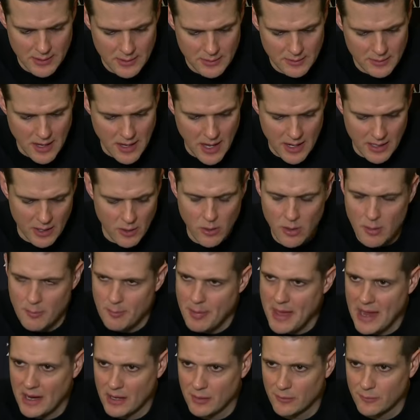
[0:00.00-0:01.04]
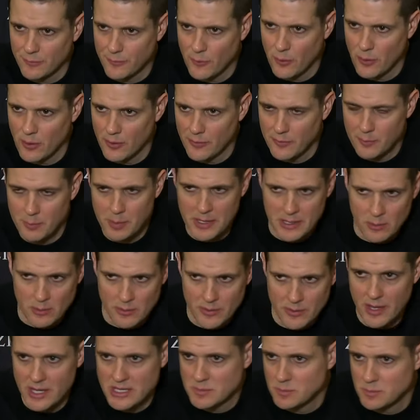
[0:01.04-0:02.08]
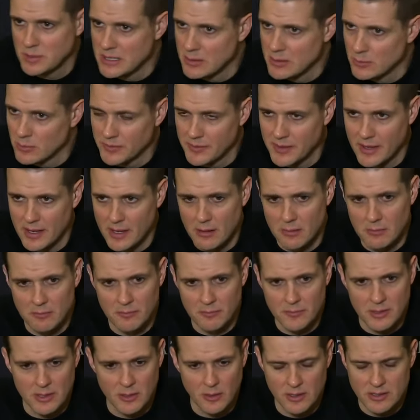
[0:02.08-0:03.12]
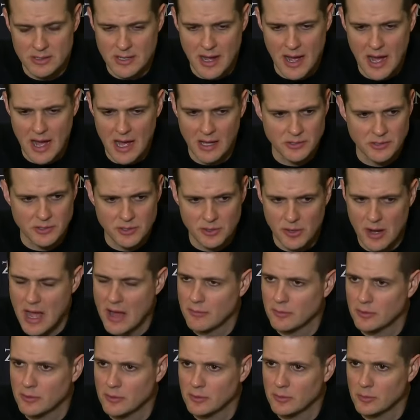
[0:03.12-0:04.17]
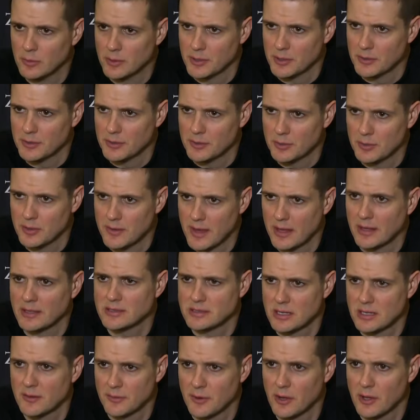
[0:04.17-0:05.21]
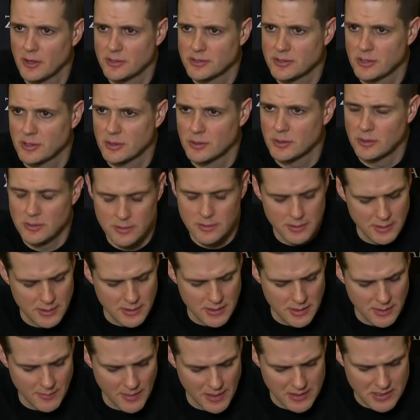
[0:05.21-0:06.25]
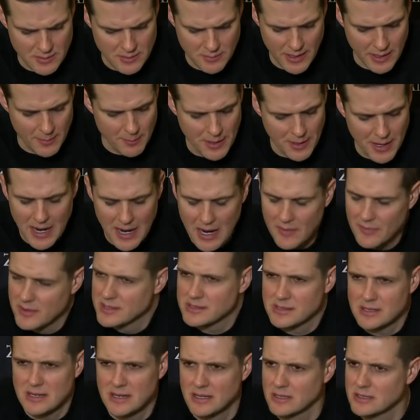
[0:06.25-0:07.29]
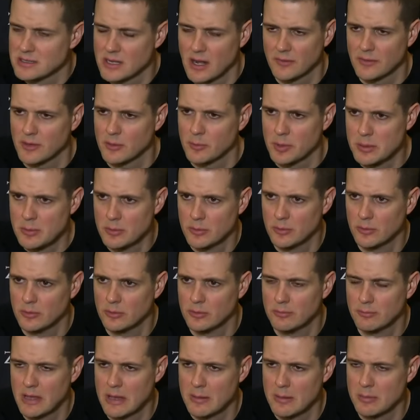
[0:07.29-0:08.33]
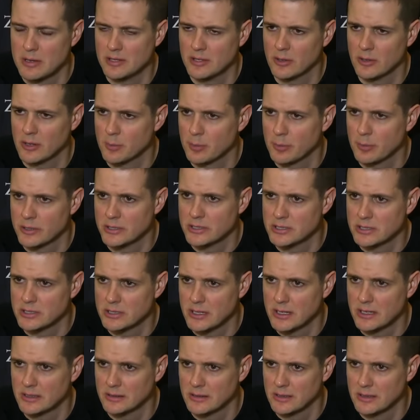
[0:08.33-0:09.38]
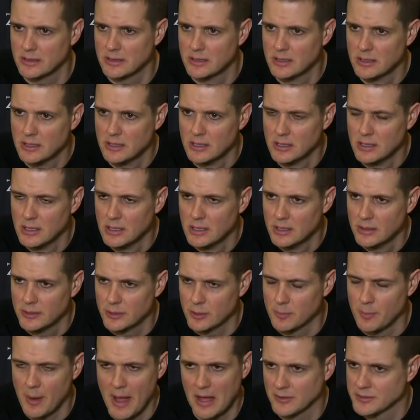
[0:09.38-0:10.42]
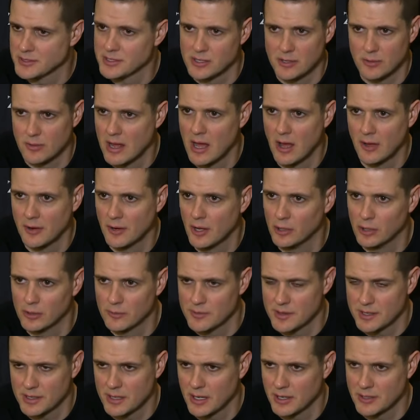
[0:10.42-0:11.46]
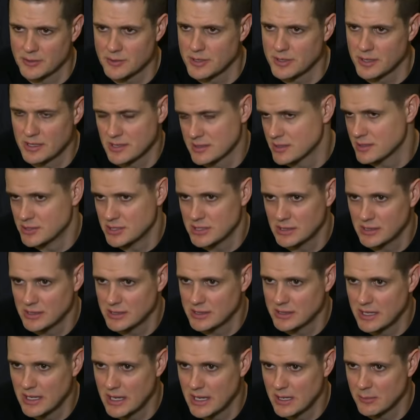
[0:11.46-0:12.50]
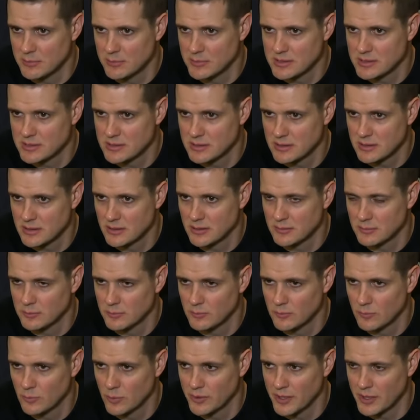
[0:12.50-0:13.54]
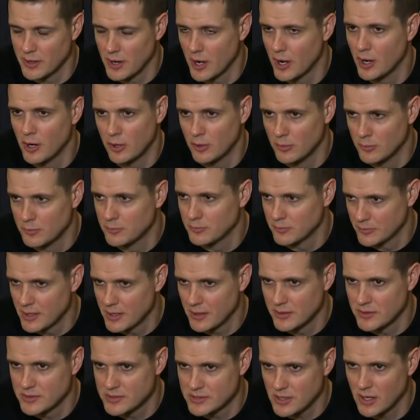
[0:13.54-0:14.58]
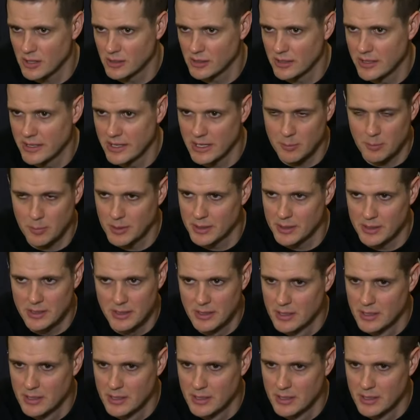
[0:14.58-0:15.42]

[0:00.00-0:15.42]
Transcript: kind of going back and forth, being with us, being with them. You know, it's odd travel when you're doing that stuff also. That's some like behind the scenes stuff that people maybe don't appreciate, that you're bouncing around all over the country because the G League games, you know, when they're home, they're in Salt Lake, but